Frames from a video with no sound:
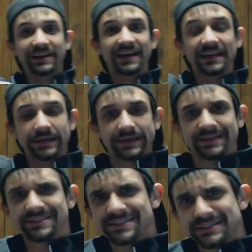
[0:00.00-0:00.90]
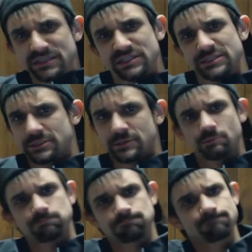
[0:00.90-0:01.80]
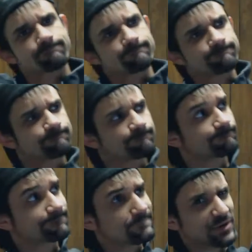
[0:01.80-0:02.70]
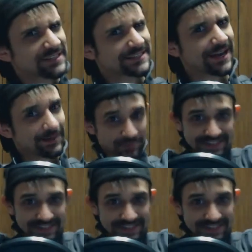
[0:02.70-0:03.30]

It is Wednesday.